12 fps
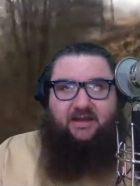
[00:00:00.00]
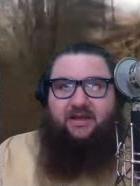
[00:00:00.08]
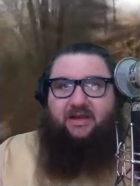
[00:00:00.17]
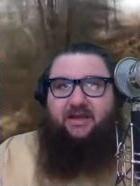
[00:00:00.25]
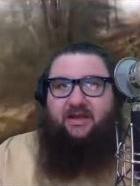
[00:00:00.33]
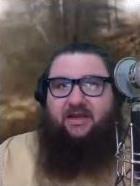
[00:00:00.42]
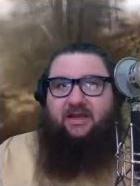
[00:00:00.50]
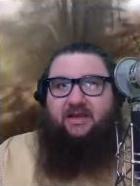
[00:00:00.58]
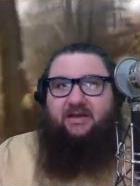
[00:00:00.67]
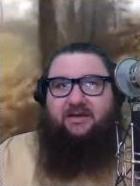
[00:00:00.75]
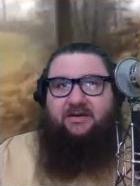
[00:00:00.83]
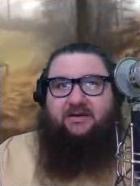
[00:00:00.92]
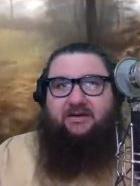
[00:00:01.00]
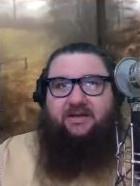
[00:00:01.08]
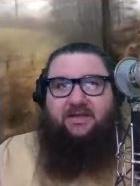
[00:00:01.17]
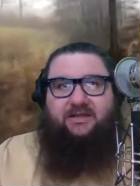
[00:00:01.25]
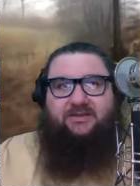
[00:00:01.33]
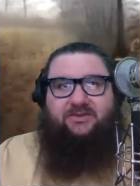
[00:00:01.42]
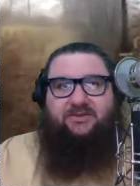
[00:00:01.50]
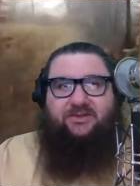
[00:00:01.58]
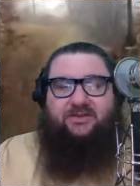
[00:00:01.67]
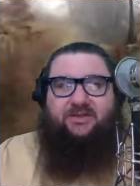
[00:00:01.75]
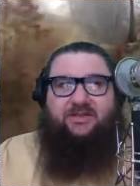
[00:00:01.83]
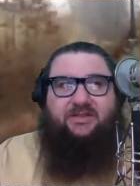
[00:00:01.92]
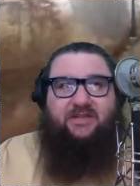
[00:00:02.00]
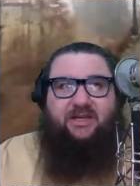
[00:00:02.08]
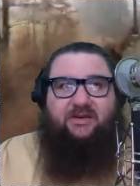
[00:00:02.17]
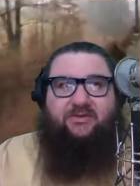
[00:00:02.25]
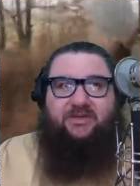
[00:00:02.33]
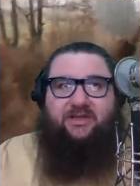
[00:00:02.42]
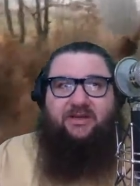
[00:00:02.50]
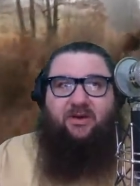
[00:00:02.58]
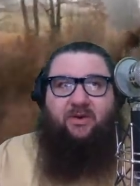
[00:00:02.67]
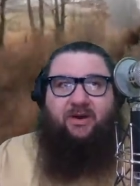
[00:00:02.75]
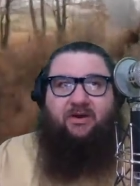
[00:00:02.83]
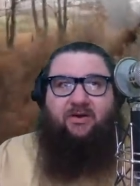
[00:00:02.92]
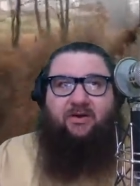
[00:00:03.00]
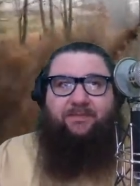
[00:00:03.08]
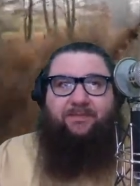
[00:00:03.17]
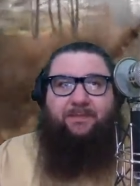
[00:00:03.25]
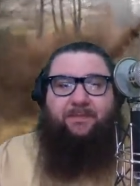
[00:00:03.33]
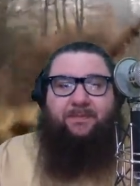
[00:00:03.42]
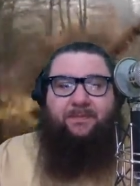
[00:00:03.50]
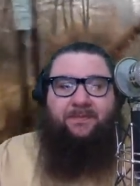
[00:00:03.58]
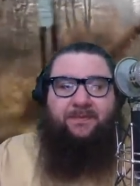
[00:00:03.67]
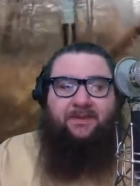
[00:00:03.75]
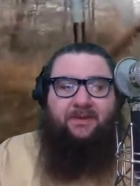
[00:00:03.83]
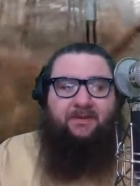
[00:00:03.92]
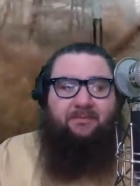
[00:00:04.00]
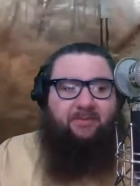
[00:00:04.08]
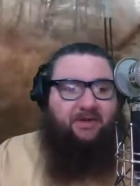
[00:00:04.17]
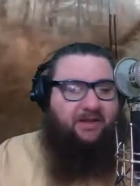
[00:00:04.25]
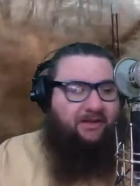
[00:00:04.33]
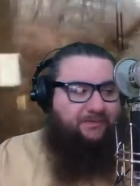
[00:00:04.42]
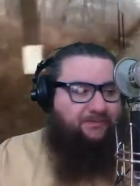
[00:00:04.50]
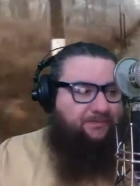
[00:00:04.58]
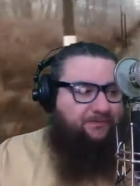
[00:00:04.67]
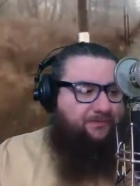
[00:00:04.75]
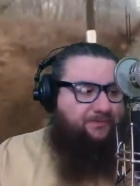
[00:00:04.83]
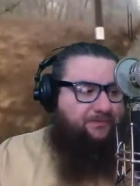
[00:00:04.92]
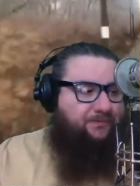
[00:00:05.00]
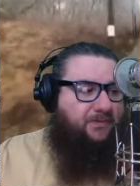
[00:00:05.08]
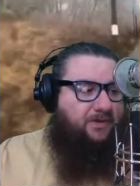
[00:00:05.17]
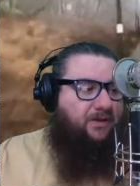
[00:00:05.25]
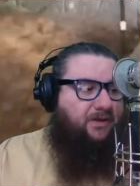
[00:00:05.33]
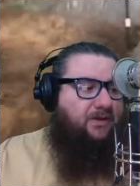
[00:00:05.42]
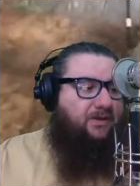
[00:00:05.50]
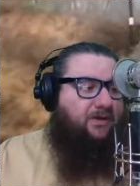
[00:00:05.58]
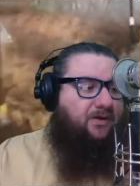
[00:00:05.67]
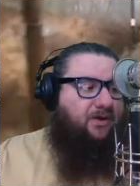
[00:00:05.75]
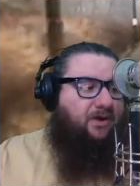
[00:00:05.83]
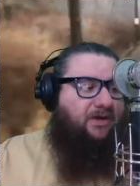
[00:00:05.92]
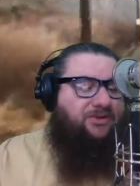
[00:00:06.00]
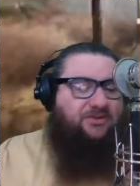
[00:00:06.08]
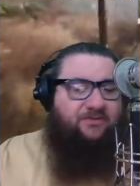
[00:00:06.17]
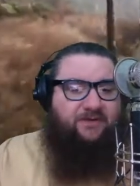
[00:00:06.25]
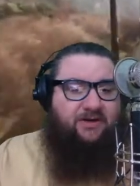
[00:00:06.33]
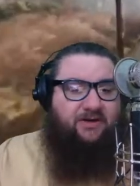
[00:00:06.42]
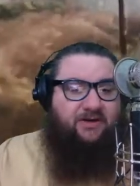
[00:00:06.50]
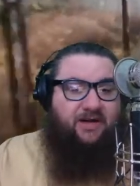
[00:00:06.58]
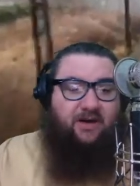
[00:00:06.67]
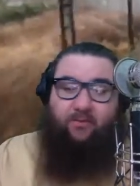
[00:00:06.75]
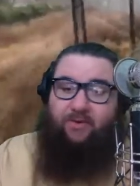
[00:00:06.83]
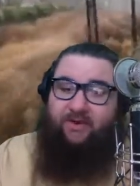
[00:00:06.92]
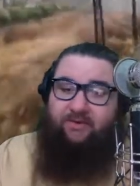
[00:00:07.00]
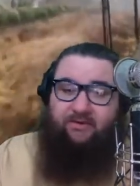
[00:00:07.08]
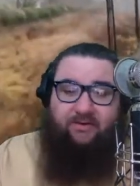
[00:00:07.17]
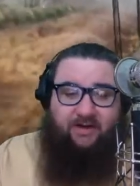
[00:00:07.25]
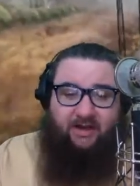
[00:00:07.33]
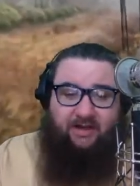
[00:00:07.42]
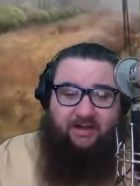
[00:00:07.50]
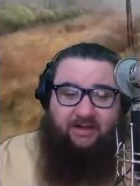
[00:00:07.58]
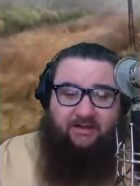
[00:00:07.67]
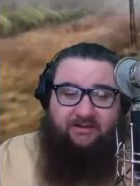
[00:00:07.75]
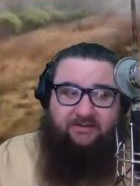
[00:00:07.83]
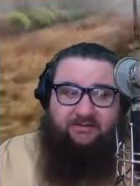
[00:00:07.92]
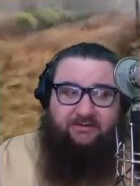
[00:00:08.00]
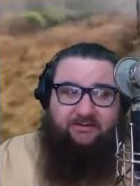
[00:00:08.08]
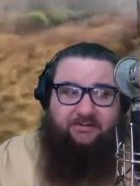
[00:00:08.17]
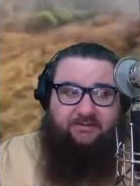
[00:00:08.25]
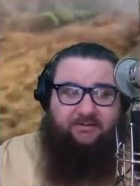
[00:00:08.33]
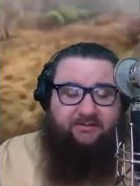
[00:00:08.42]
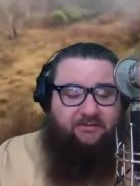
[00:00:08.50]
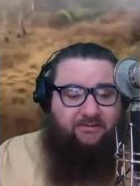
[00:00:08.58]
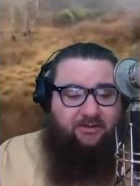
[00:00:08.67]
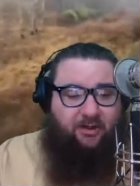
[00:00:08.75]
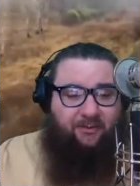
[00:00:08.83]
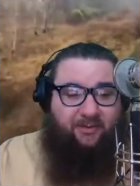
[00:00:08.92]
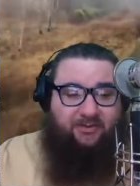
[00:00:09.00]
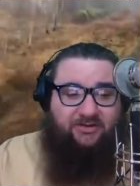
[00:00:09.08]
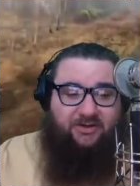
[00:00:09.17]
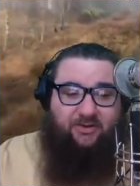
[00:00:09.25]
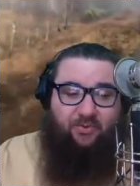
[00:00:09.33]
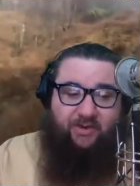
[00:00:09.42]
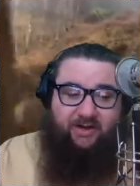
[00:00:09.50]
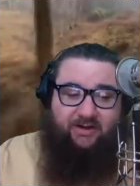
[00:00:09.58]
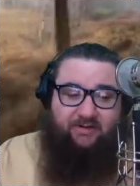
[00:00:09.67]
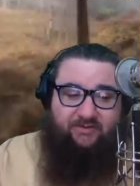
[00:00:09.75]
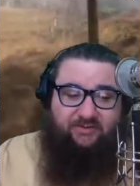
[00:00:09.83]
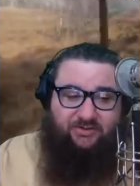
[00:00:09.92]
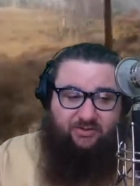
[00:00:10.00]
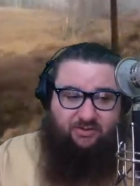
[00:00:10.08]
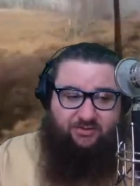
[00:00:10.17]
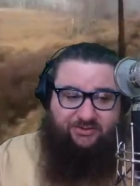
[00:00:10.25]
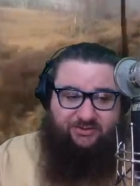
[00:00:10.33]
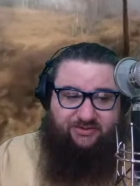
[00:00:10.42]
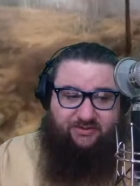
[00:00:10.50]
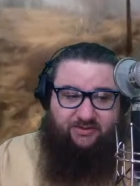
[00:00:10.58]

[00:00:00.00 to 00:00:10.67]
and it's just continuously going on. But Ari Shaffir, and whether or not Kobe was acquitted of the charges